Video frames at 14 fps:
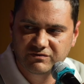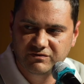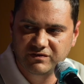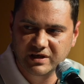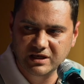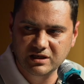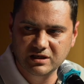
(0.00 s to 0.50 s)

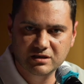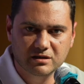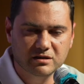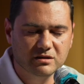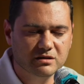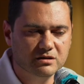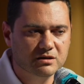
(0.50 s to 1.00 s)
the
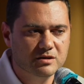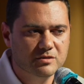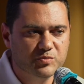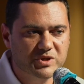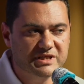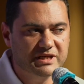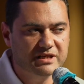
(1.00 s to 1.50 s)

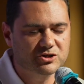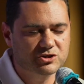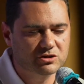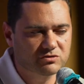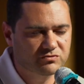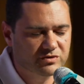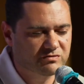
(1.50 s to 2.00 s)

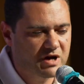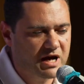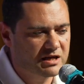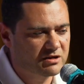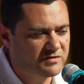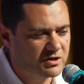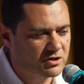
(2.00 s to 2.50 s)
potential
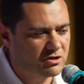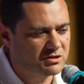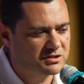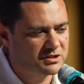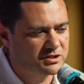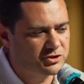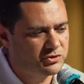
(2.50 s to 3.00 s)
rewriting of a
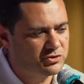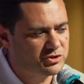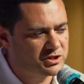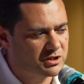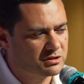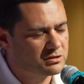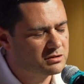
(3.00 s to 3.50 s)

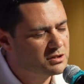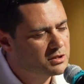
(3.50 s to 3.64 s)
constitution,